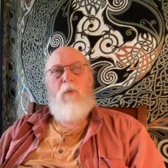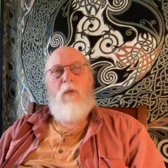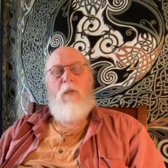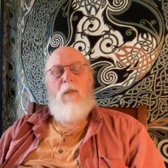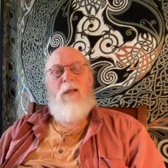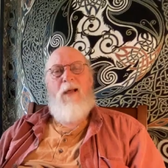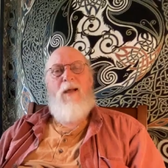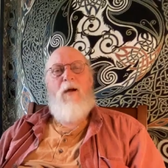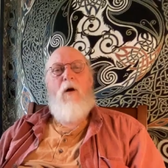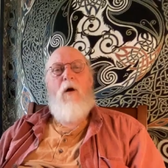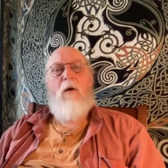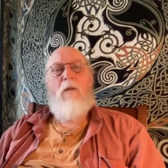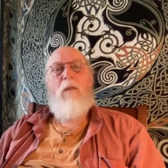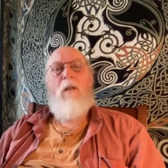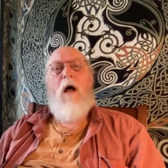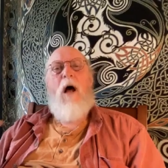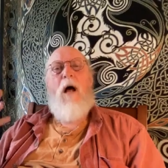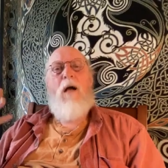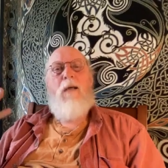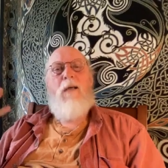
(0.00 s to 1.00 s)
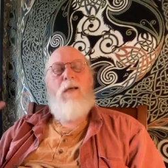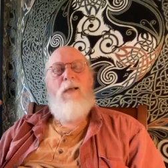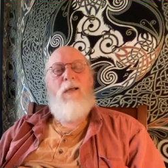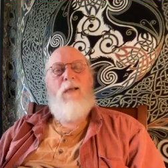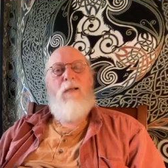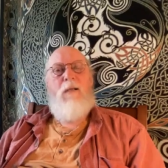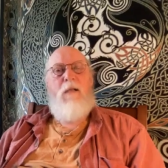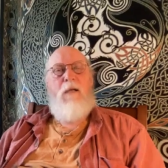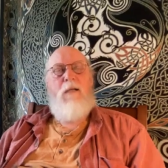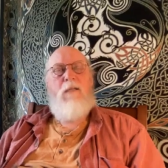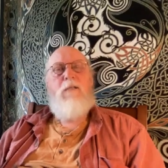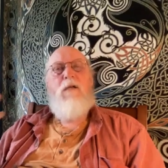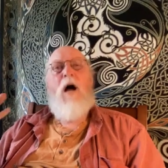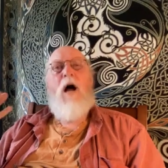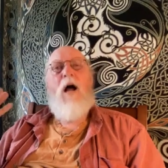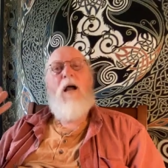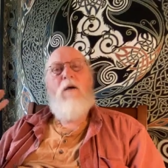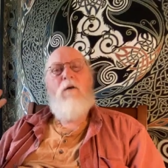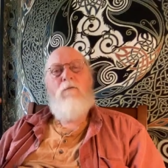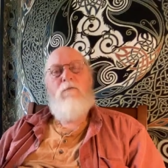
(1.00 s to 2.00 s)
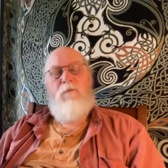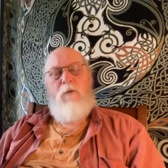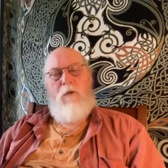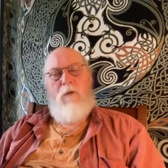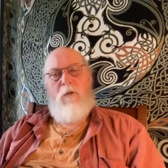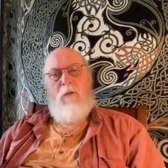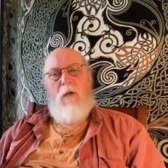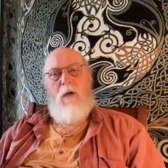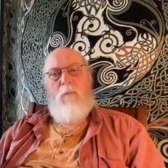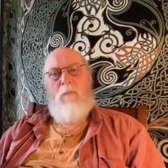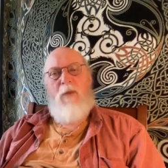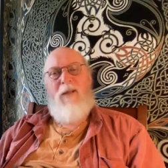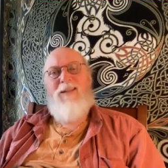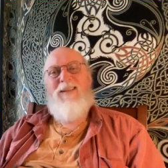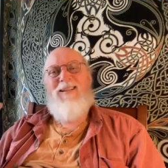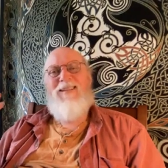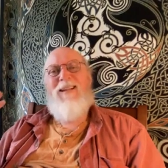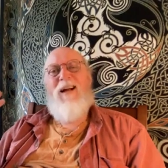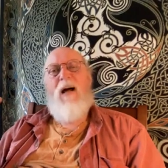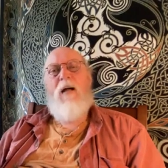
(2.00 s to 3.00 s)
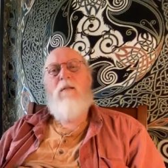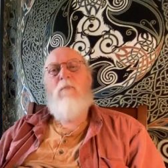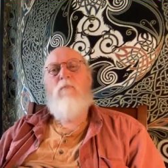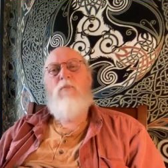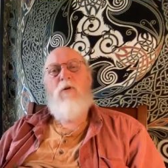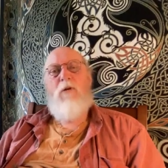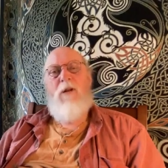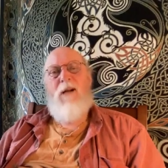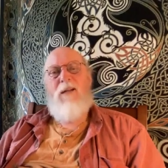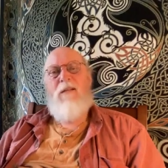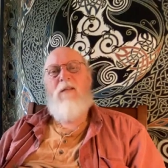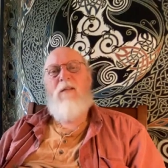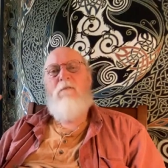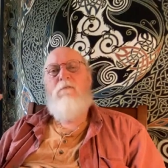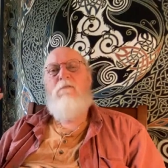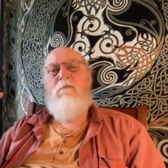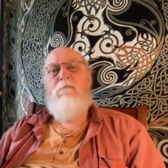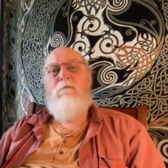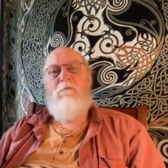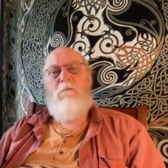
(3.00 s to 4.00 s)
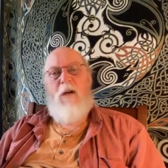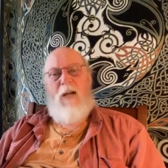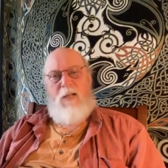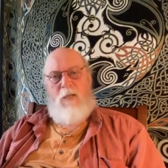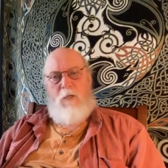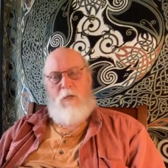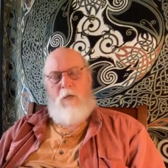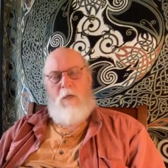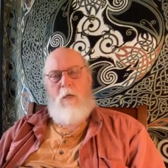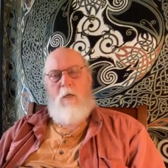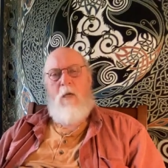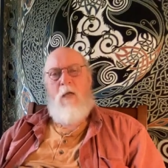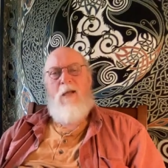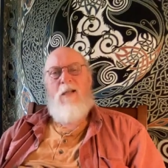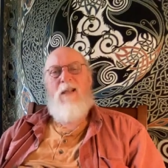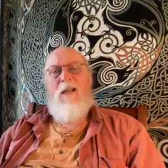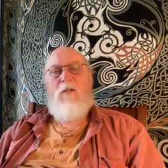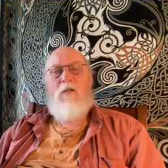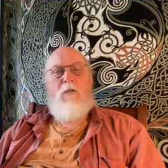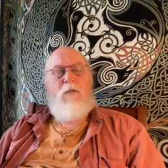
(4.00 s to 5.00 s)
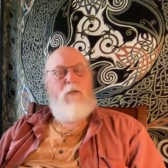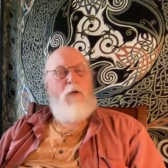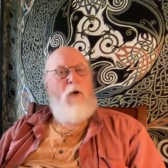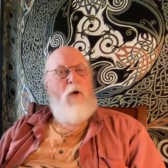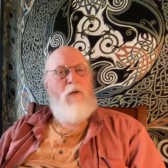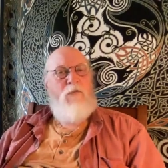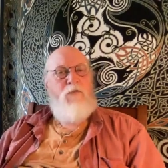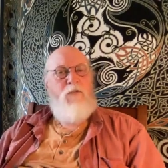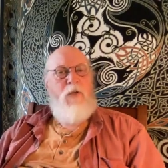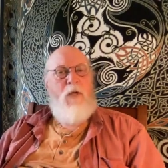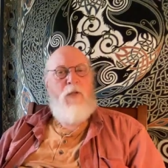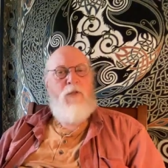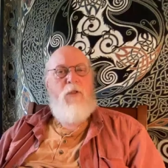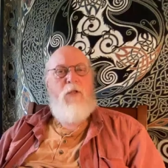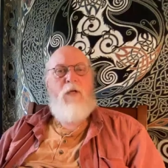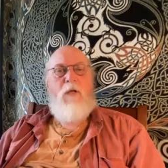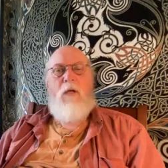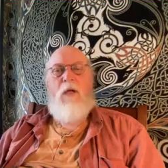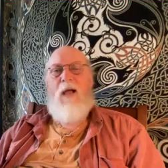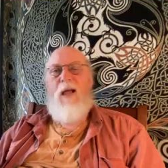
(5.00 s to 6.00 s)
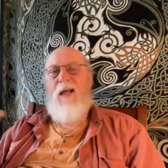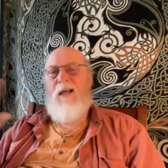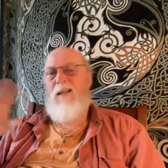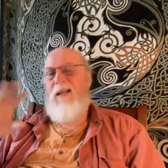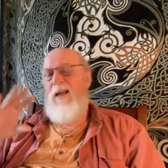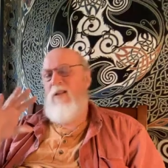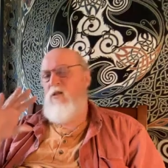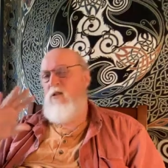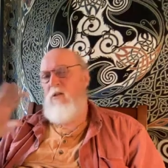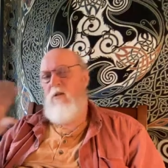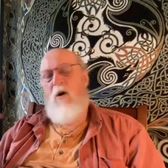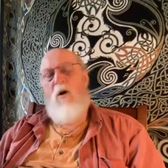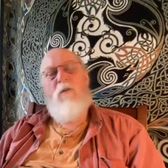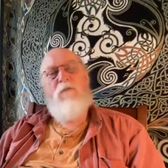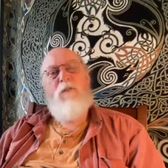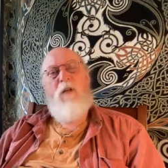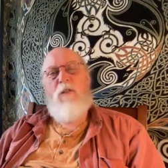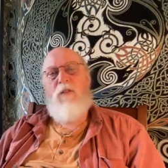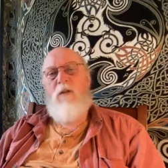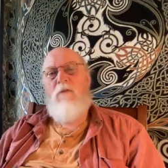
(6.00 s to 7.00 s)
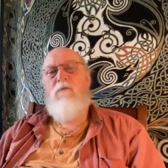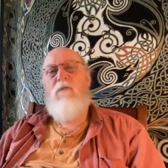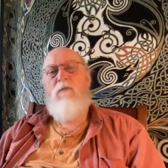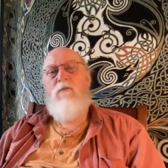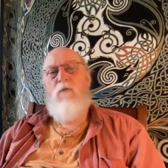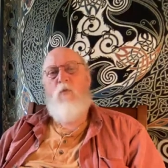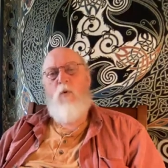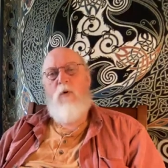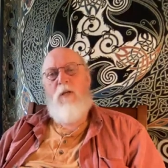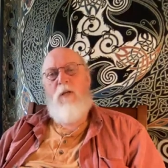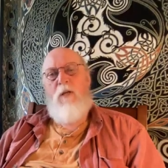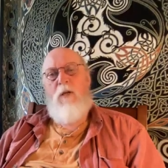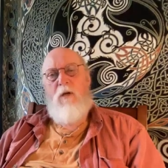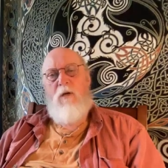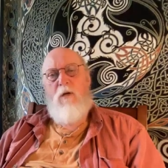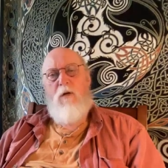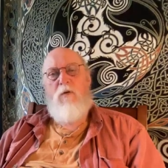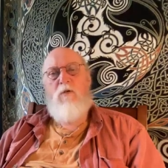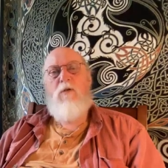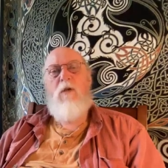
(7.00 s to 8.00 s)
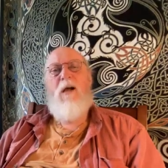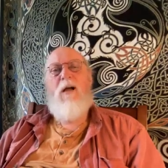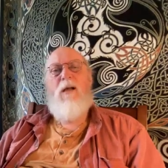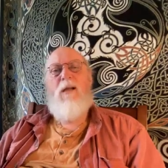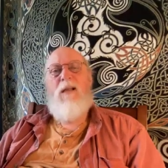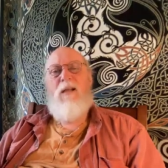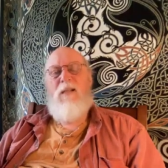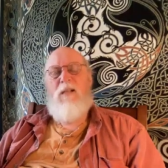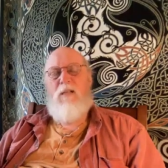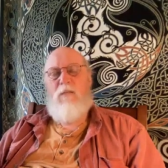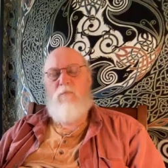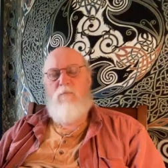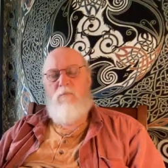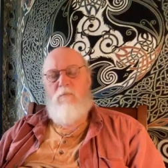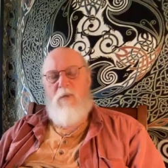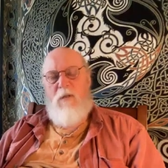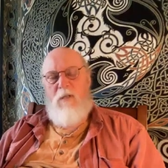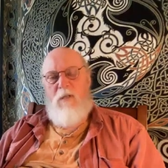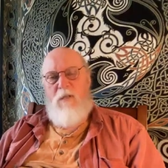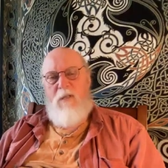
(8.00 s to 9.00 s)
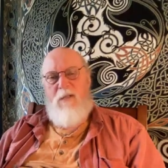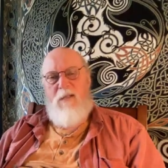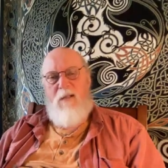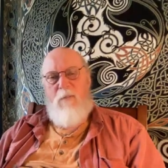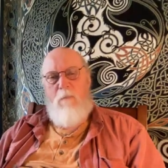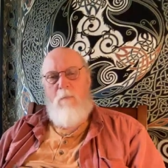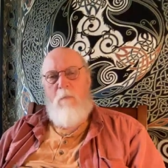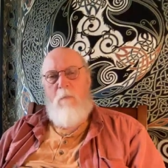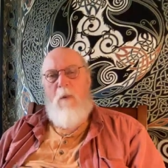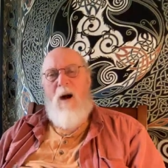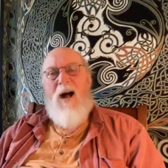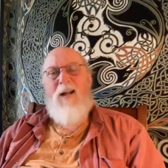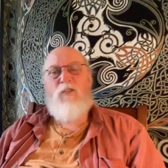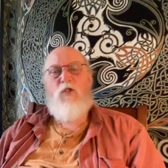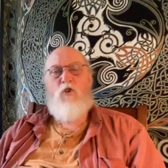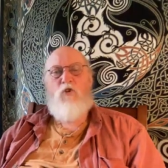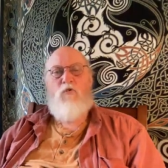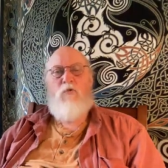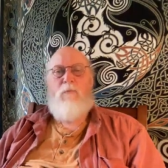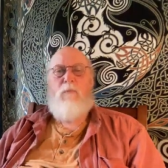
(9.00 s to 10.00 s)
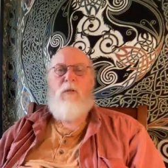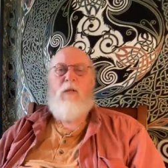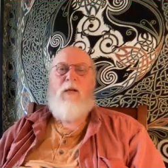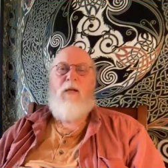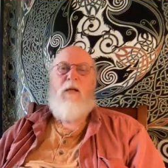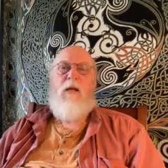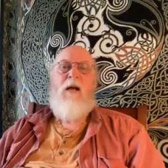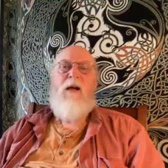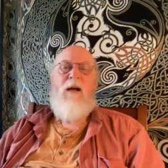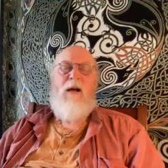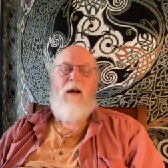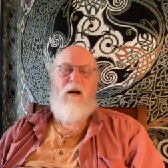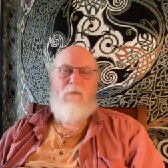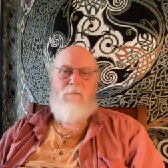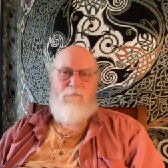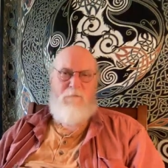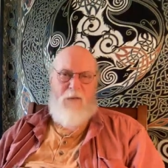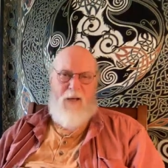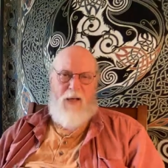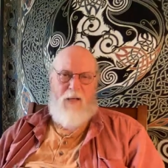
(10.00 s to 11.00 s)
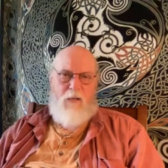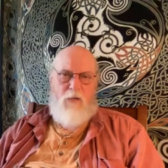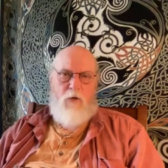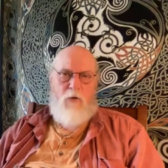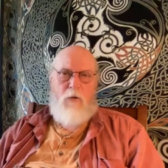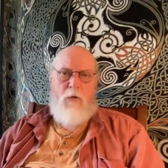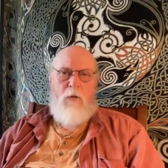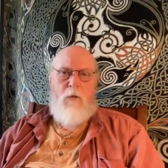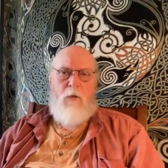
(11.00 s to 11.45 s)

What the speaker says: they are locking the entire field up in an unproductive fight that solves nothing and has solved nothing for 40 years. It has been demonstrably a failure.